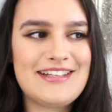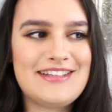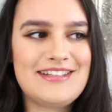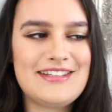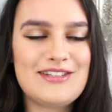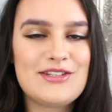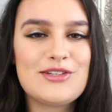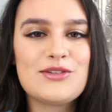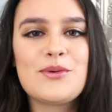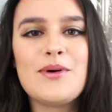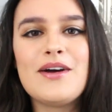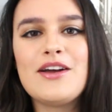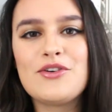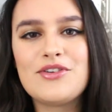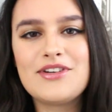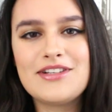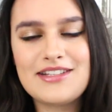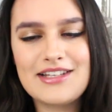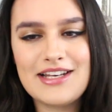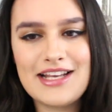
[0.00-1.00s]
This is quite
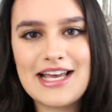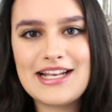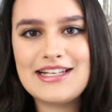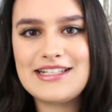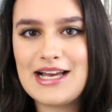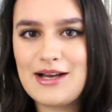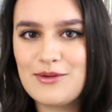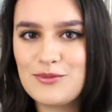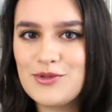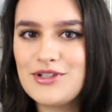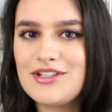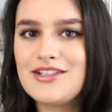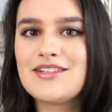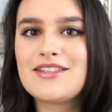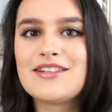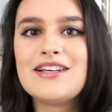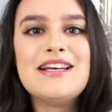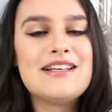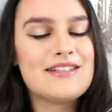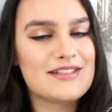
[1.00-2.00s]
honestly a downward
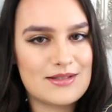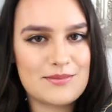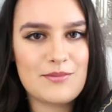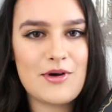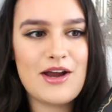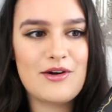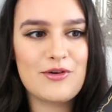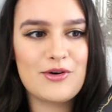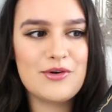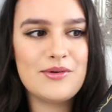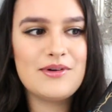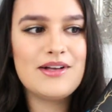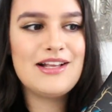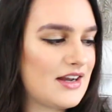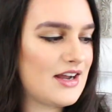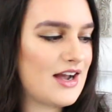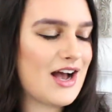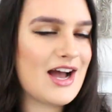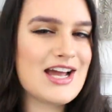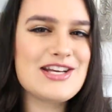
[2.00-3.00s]
spiral.
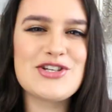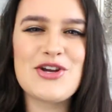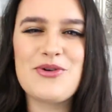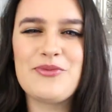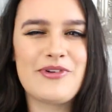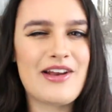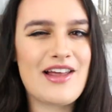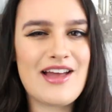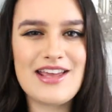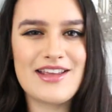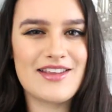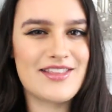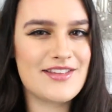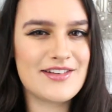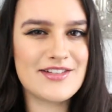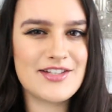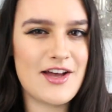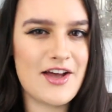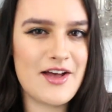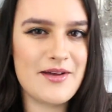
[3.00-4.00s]
I don't like
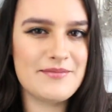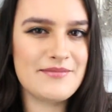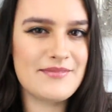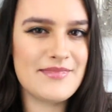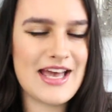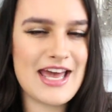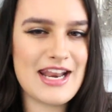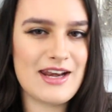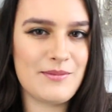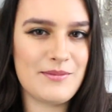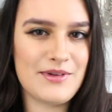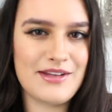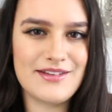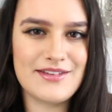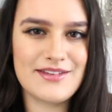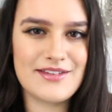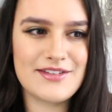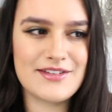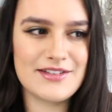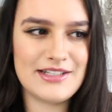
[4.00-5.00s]
the term
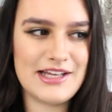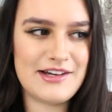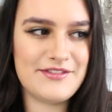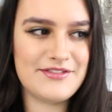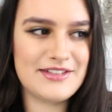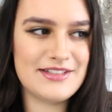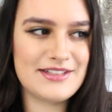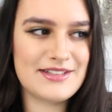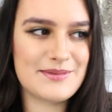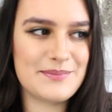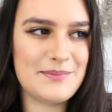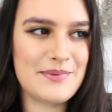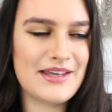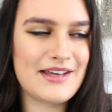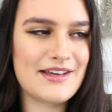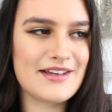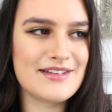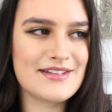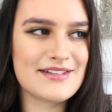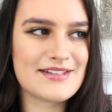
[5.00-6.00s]
enemies to lovers
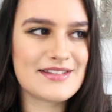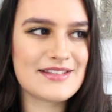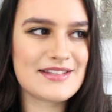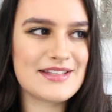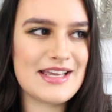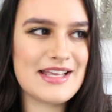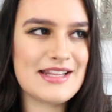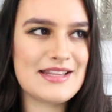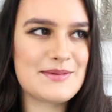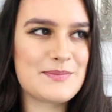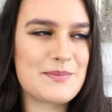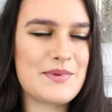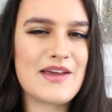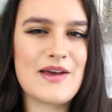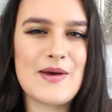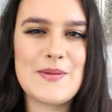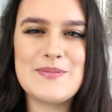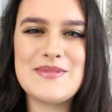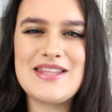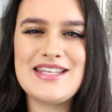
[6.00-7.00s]
because it's
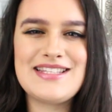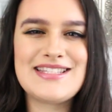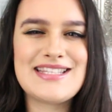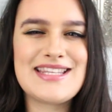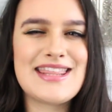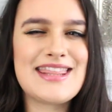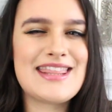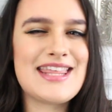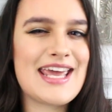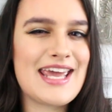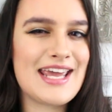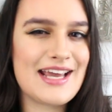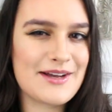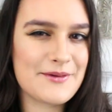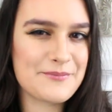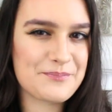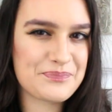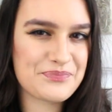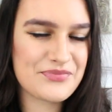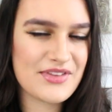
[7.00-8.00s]
become this
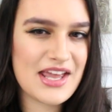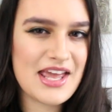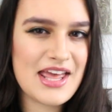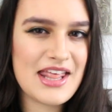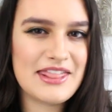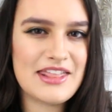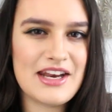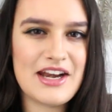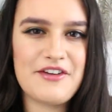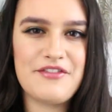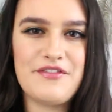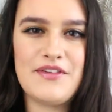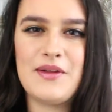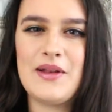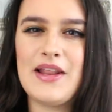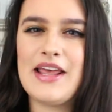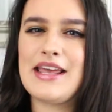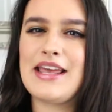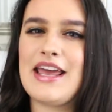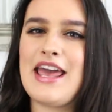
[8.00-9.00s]
thing that I
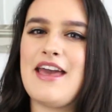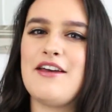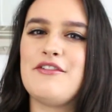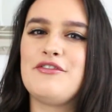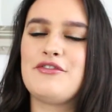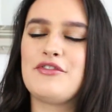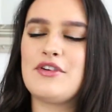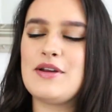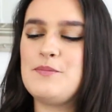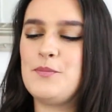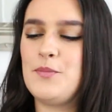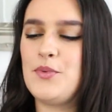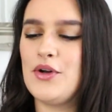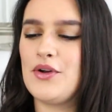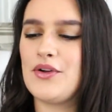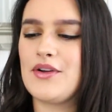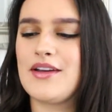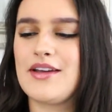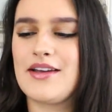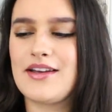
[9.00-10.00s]
feel like every
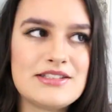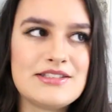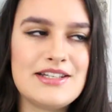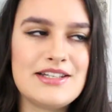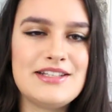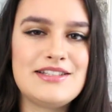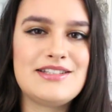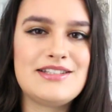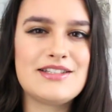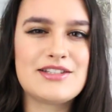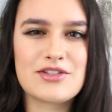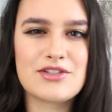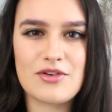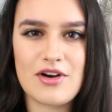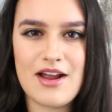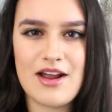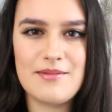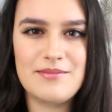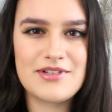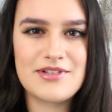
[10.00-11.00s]
book is
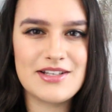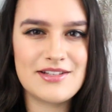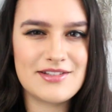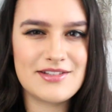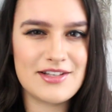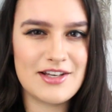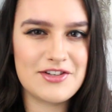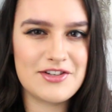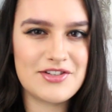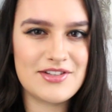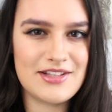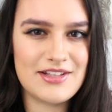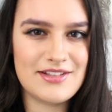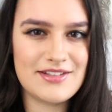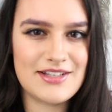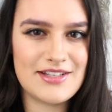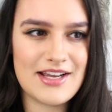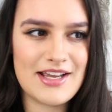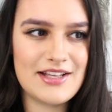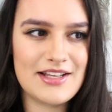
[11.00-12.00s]
described as such
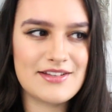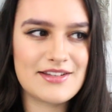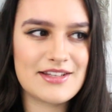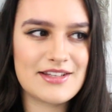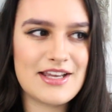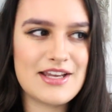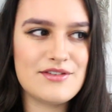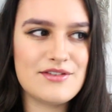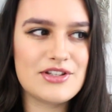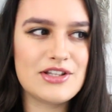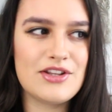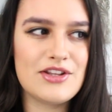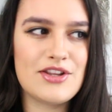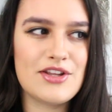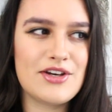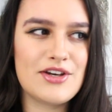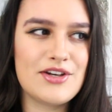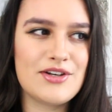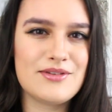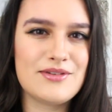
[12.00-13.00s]
these days, even
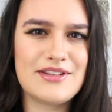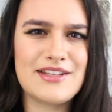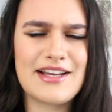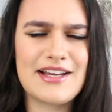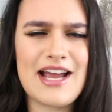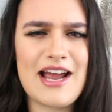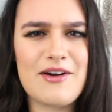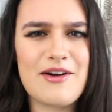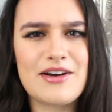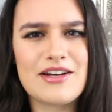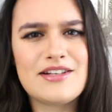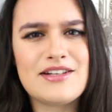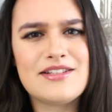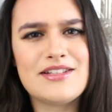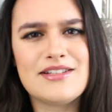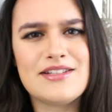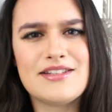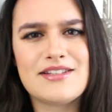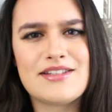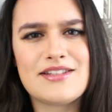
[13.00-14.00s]
though the
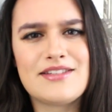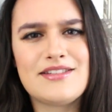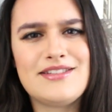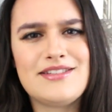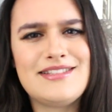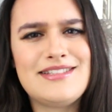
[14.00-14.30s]
characters